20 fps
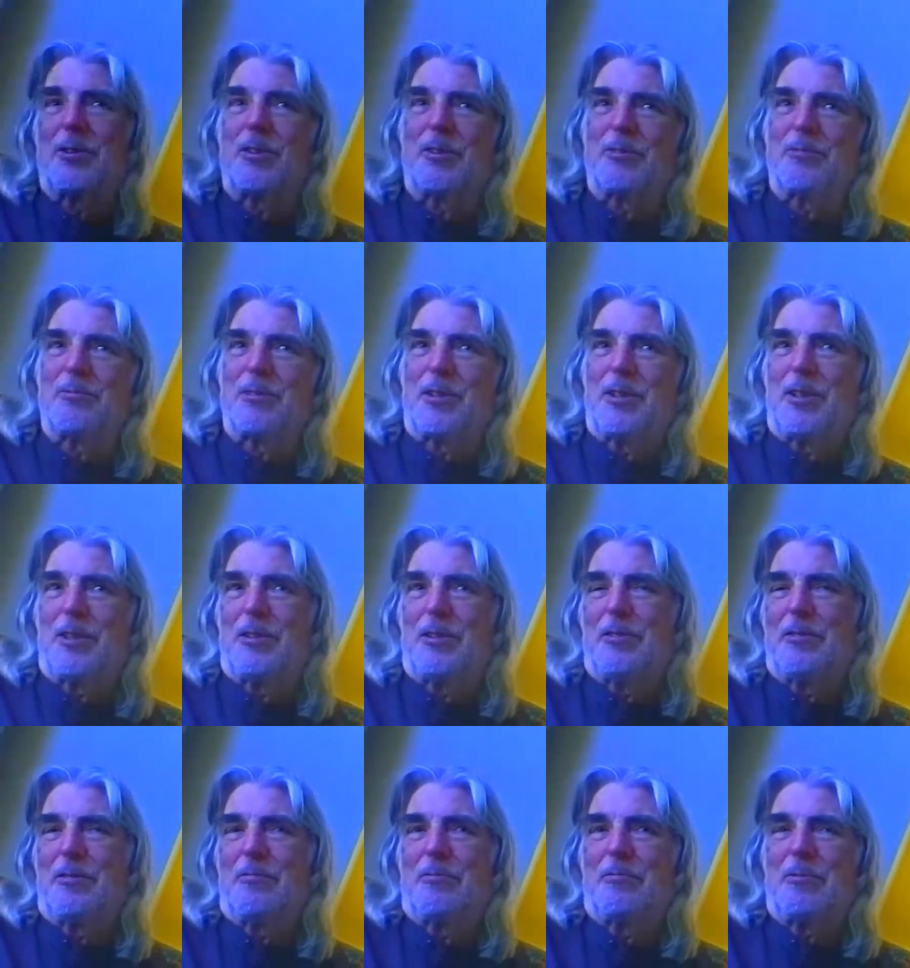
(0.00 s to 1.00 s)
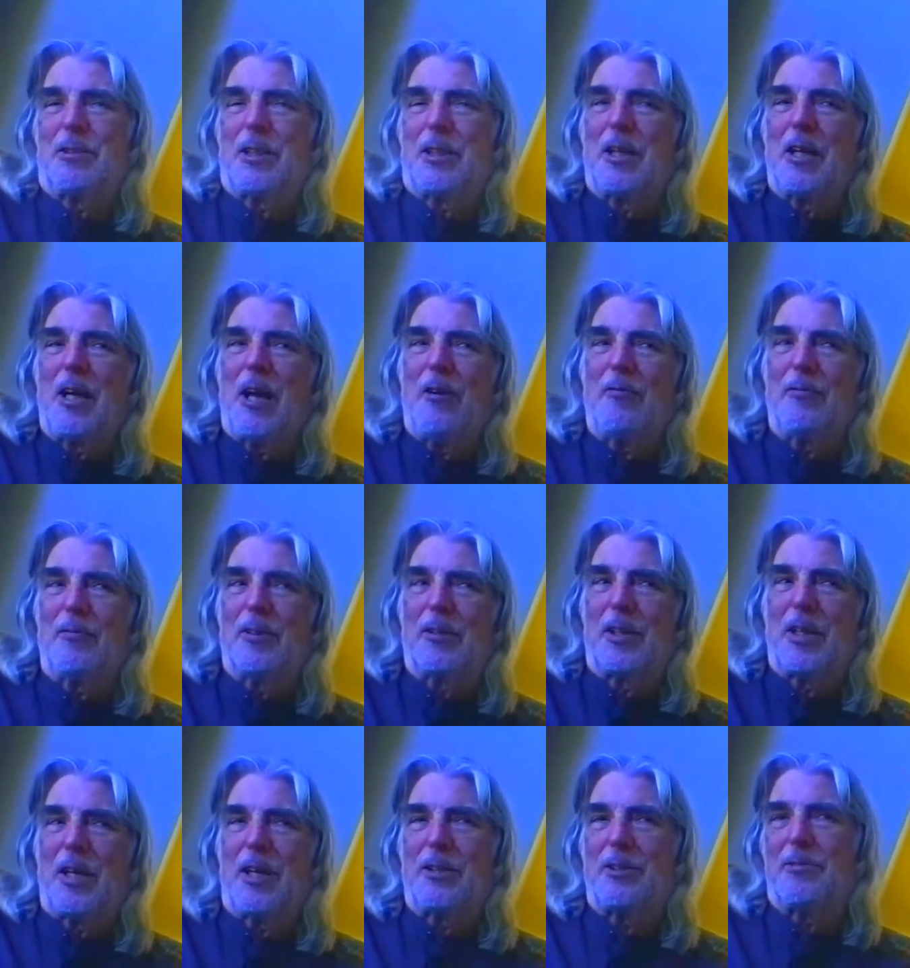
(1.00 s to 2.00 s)
because we had we could have
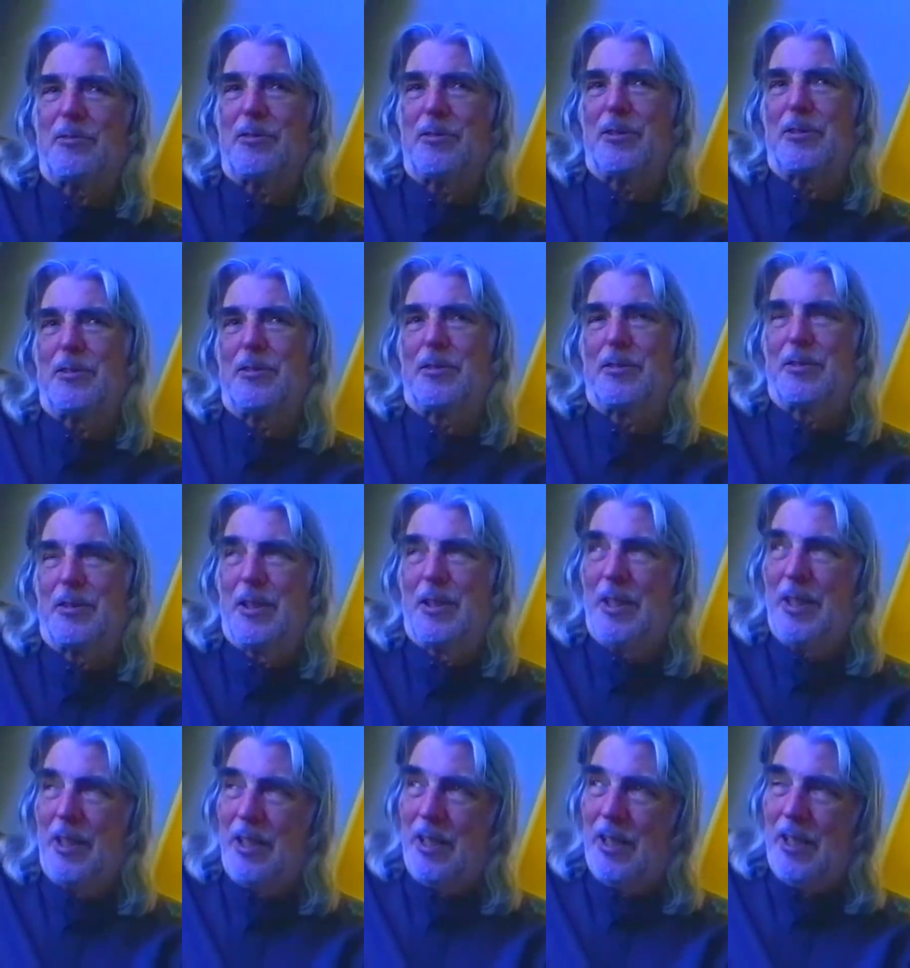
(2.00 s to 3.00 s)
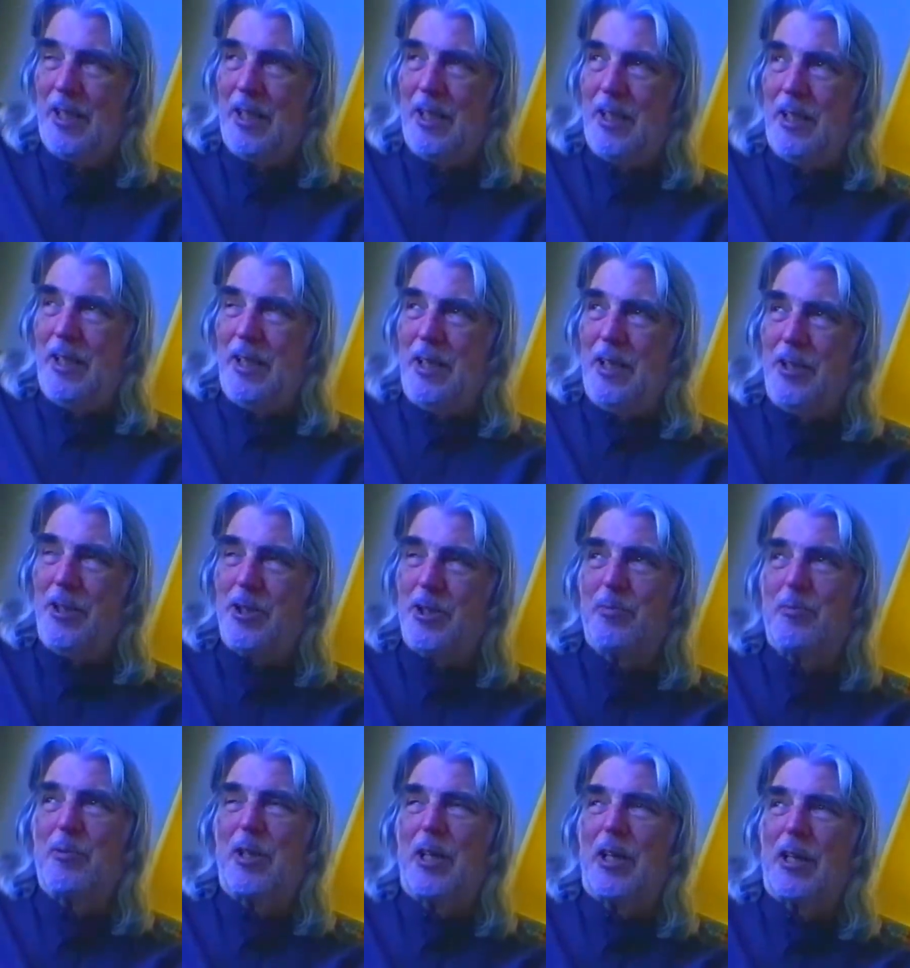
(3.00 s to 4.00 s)
the casualties in
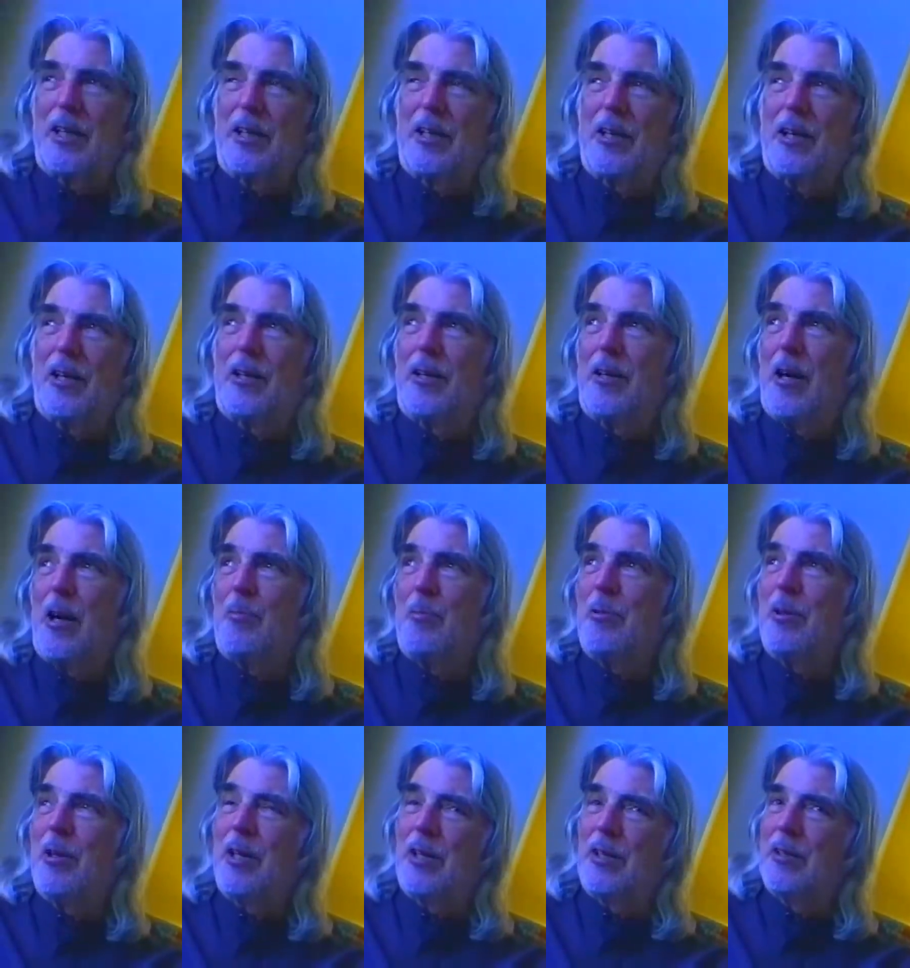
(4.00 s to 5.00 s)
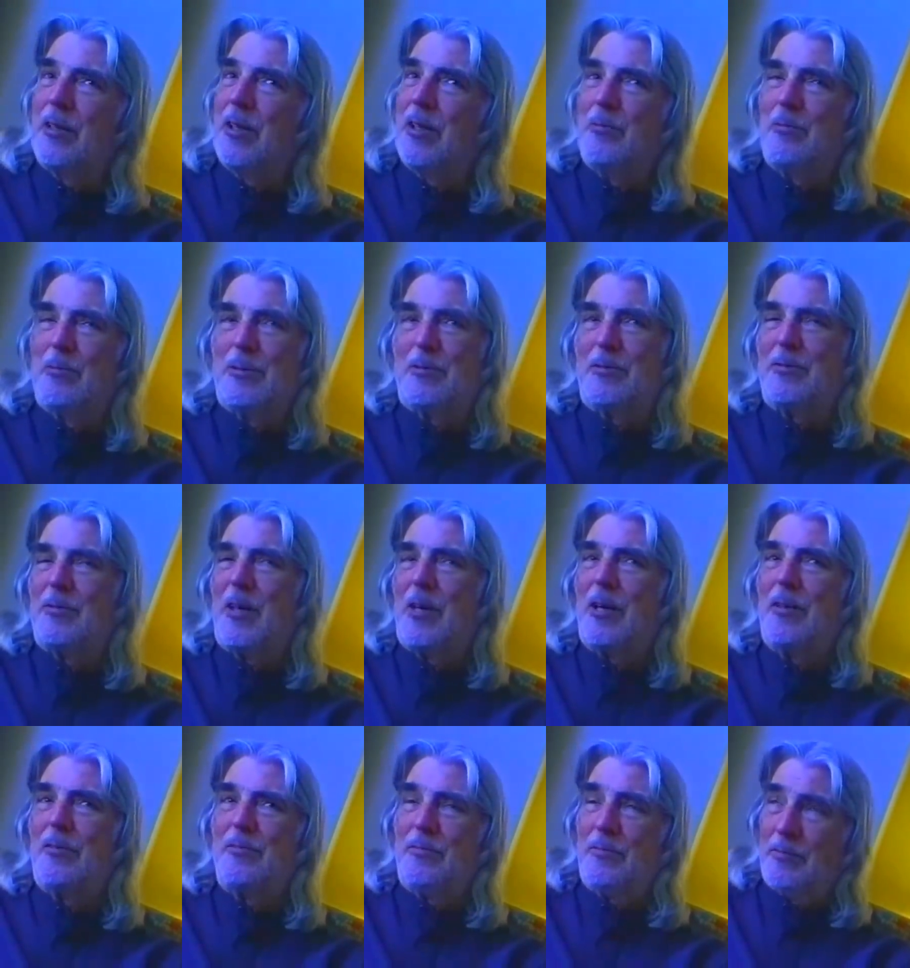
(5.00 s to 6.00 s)
Japan and on an operating table
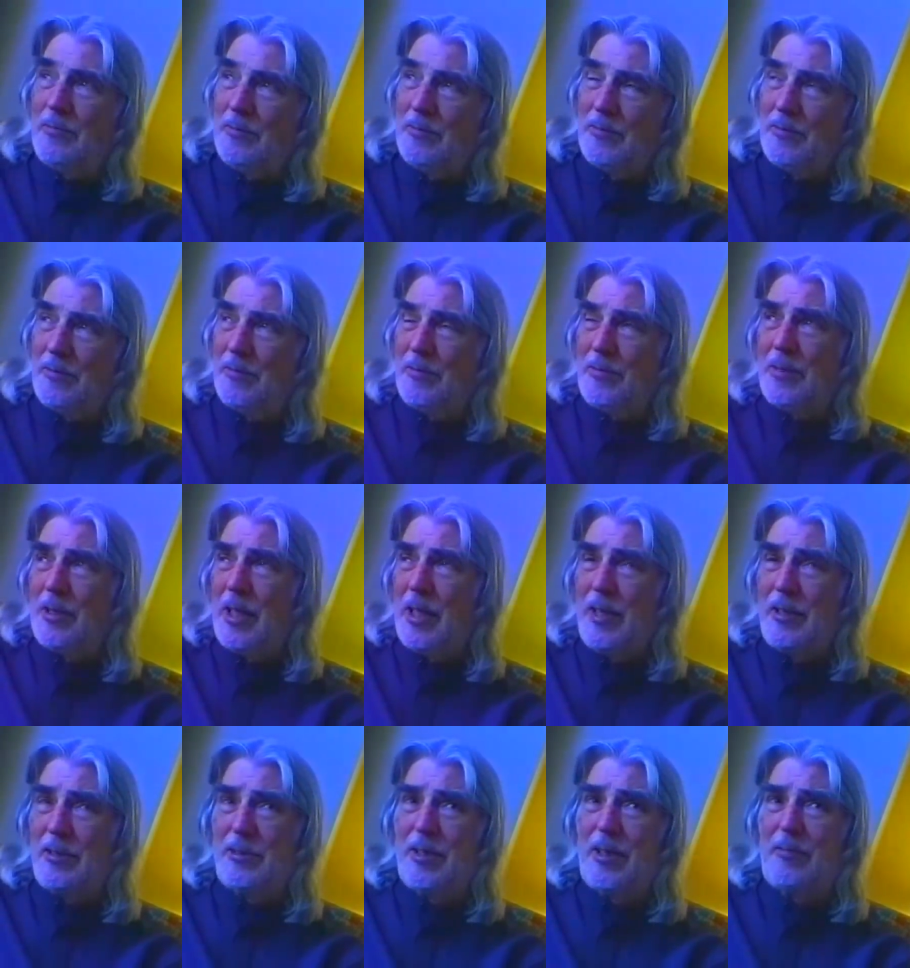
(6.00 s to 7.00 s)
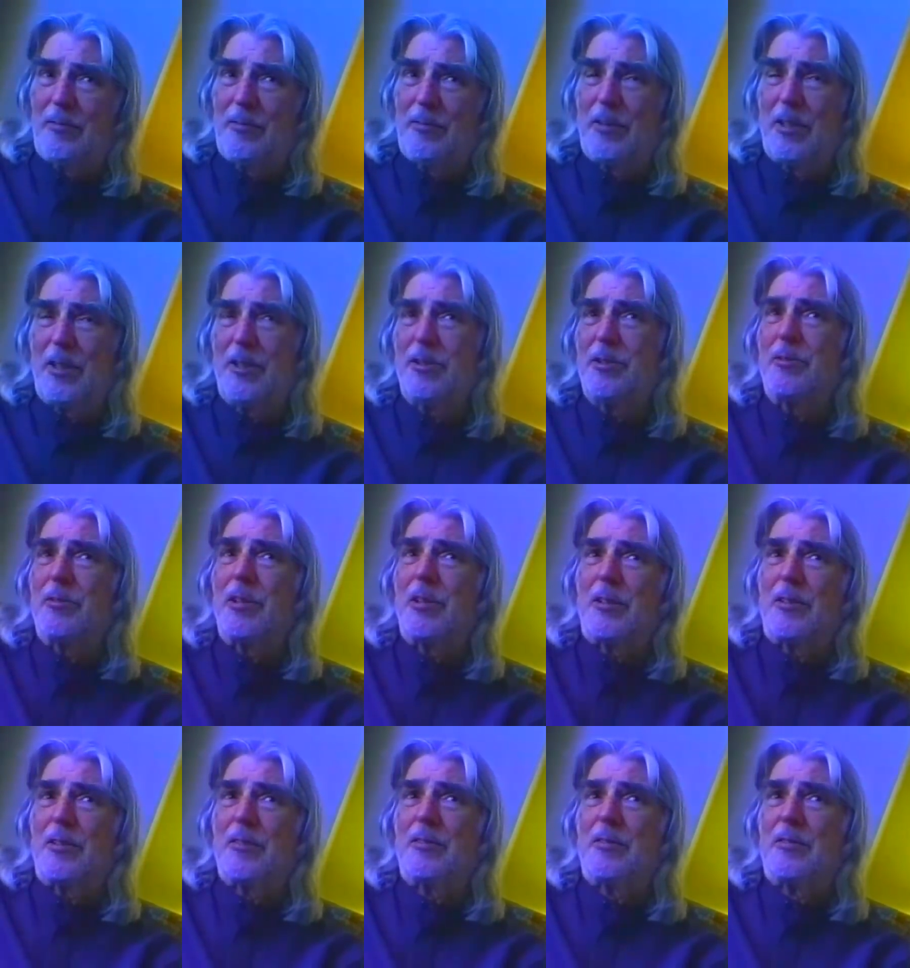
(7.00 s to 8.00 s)
five days after
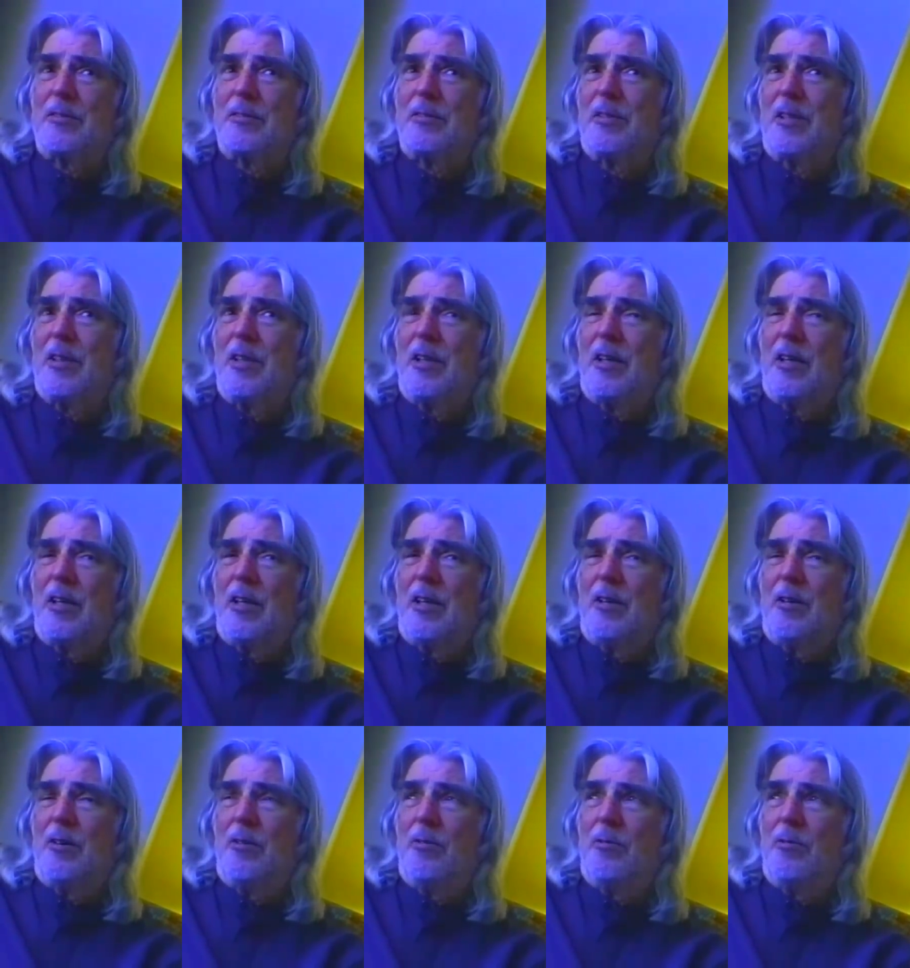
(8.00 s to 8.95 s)
injury, uh-huh.